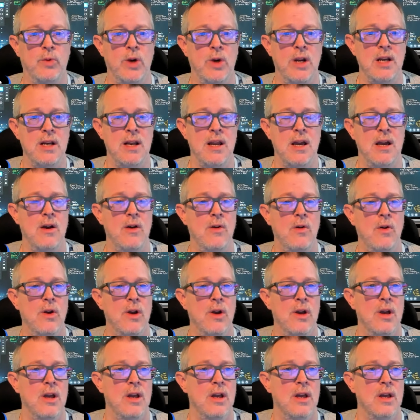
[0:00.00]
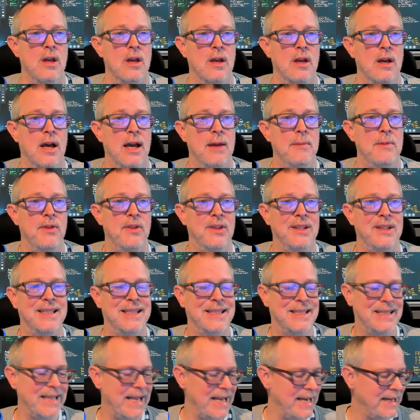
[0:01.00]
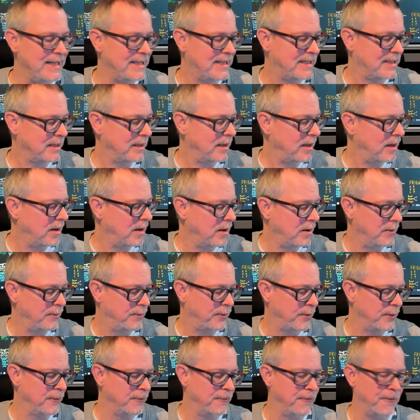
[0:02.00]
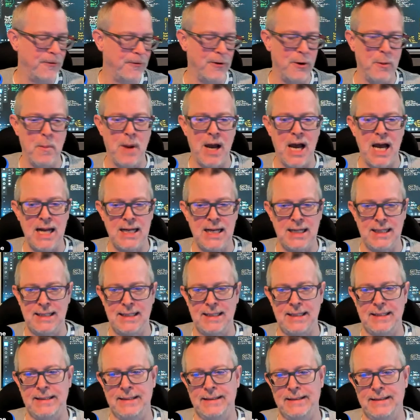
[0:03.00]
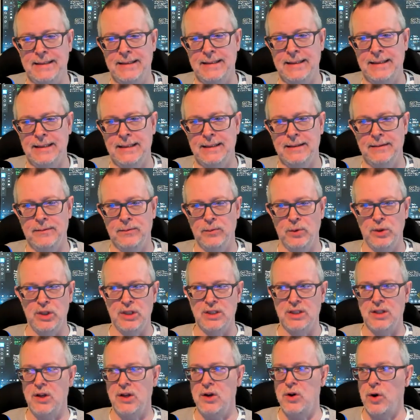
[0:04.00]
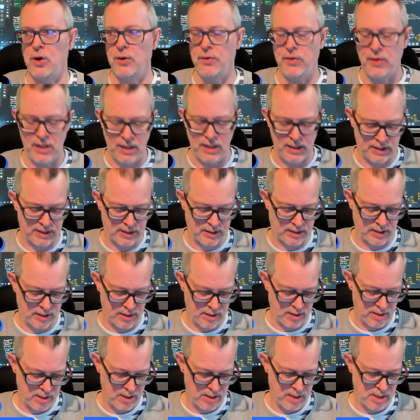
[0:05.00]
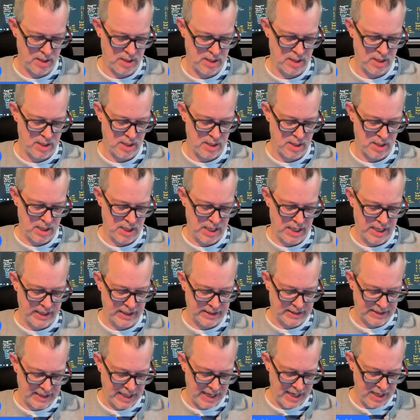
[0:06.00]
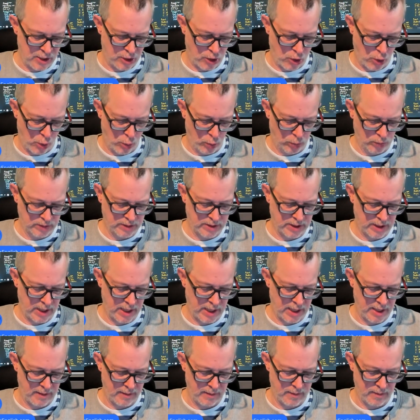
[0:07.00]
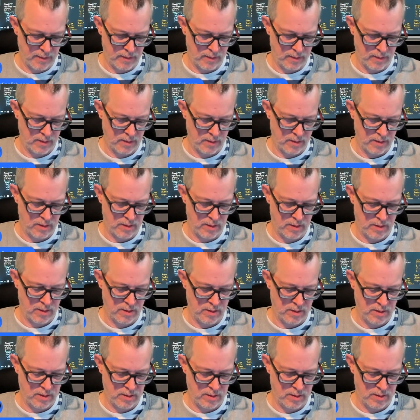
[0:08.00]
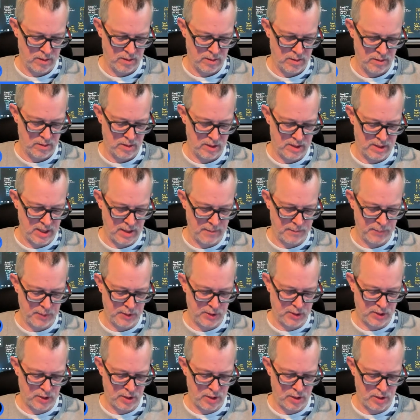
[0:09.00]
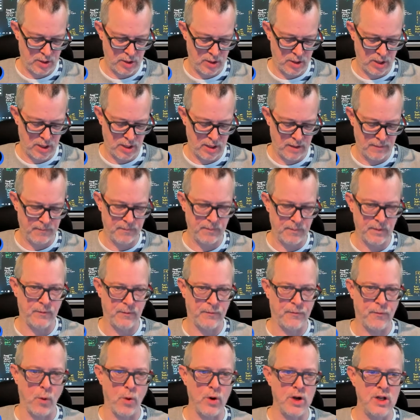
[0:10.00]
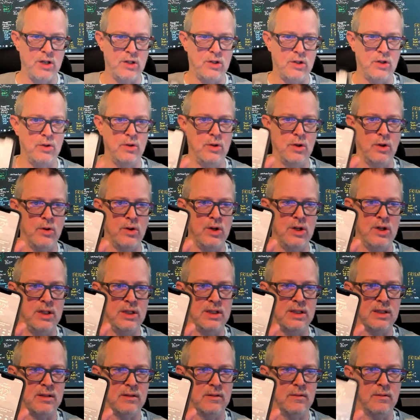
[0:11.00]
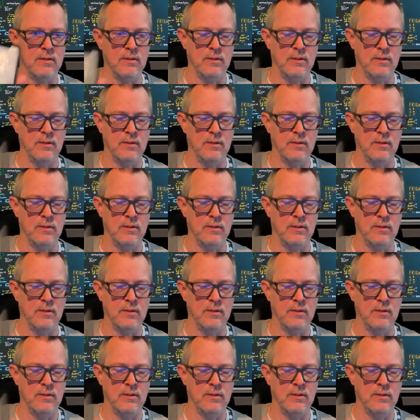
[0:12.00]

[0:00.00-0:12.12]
right now. I'm in the state of Vermont, which is in the Northeast, and it's kind of cold today. The temperature, 42 degrees